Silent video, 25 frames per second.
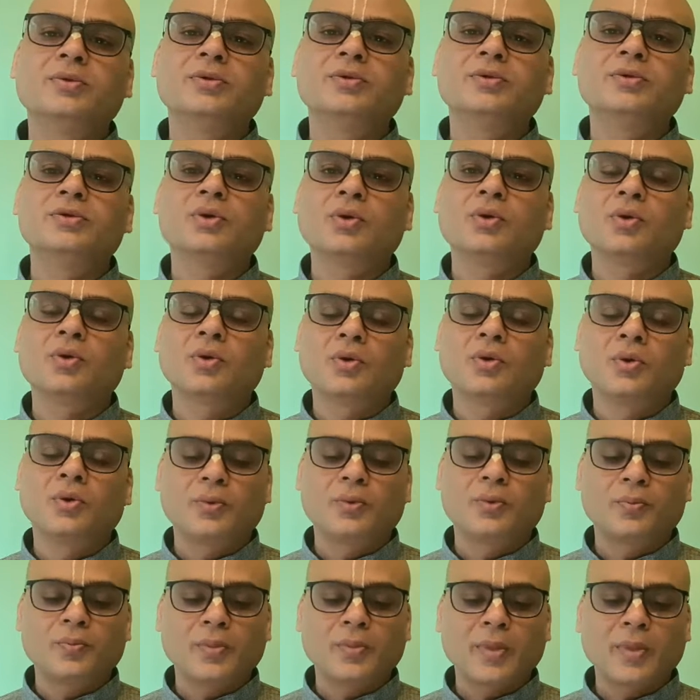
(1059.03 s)

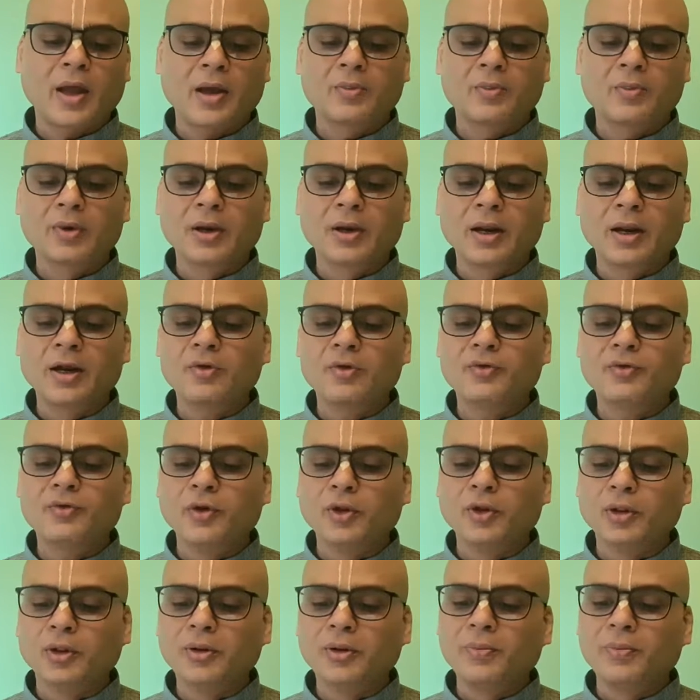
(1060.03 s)
So I'm
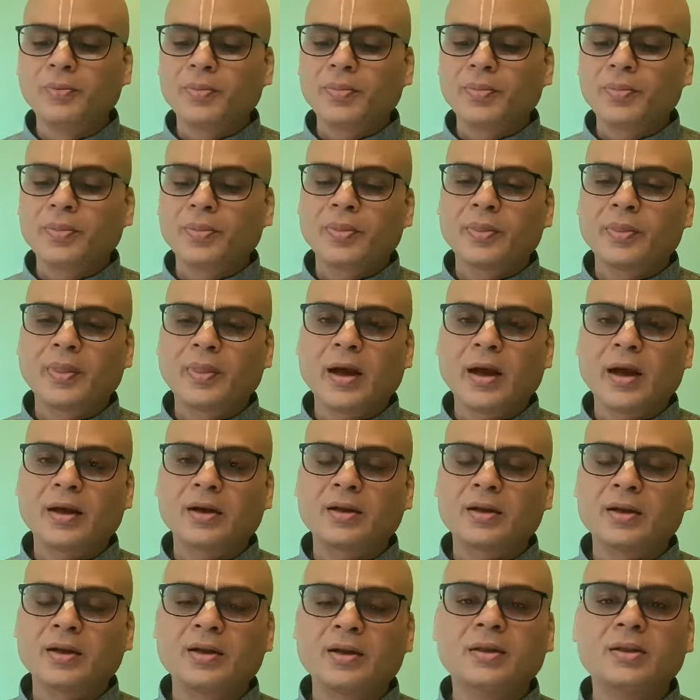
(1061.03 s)
grateful
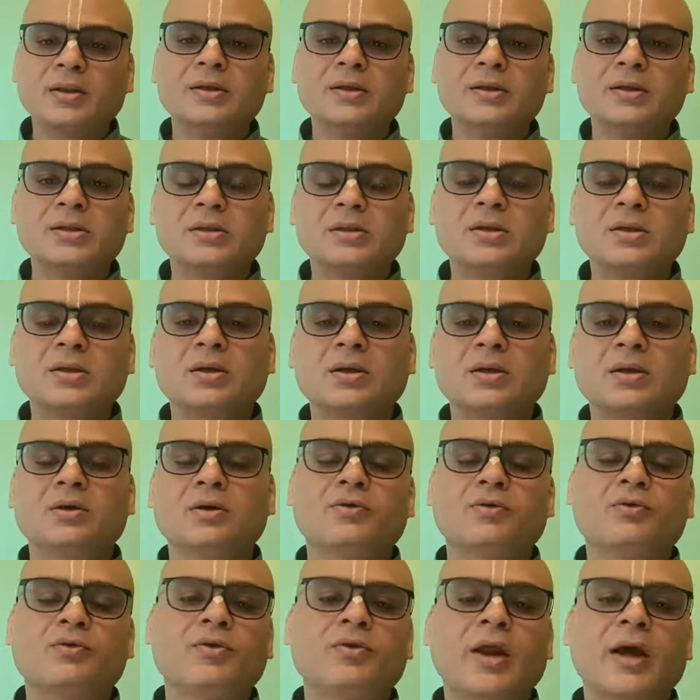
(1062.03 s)
that in this
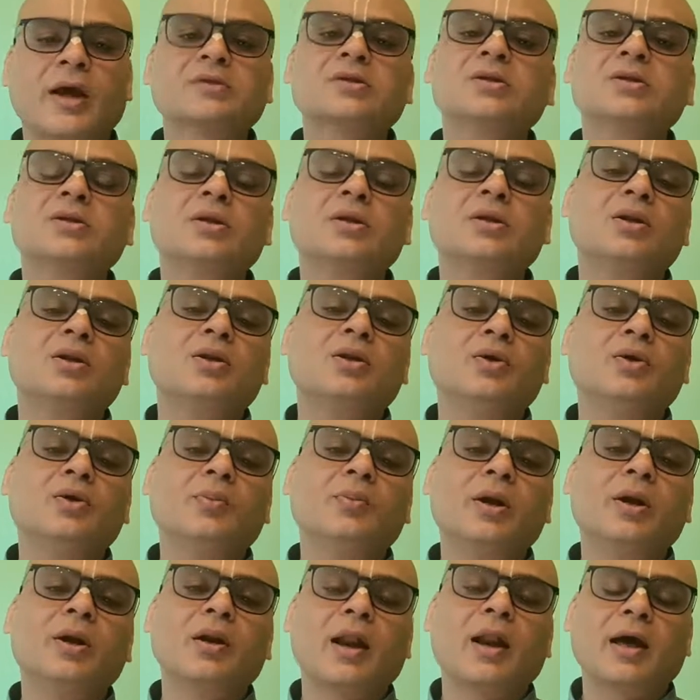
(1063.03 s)
fractional
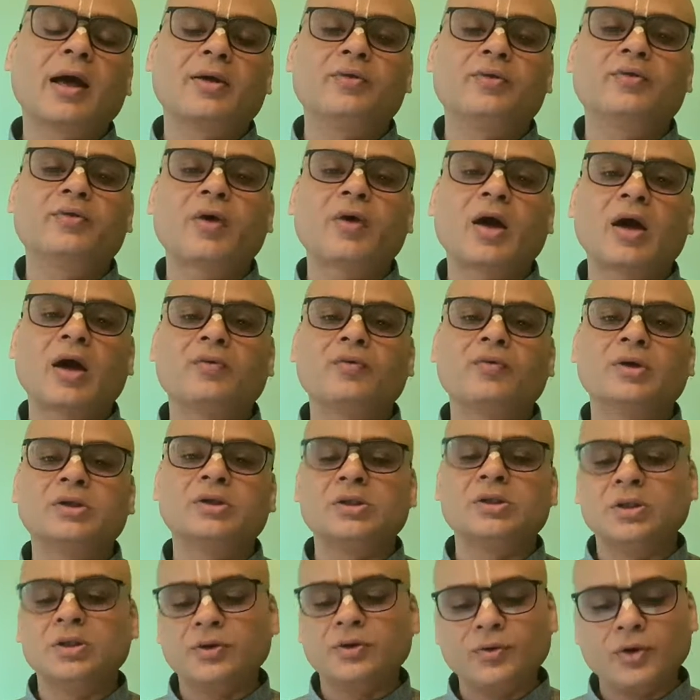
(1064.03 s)
human life, I've
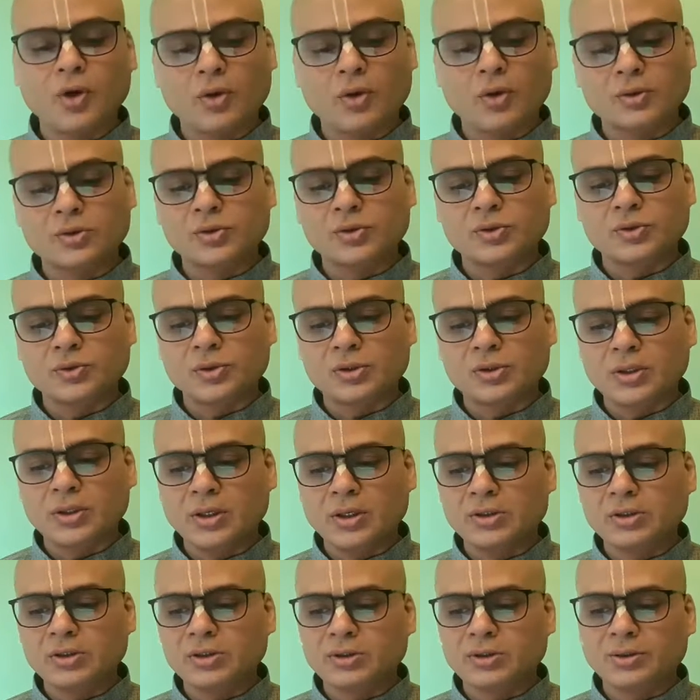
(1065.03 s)
achieved your
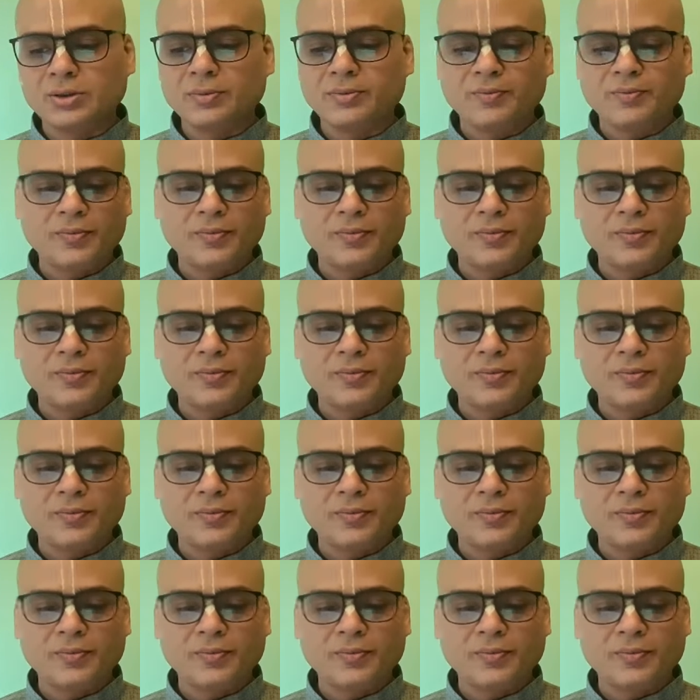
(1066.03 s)
association.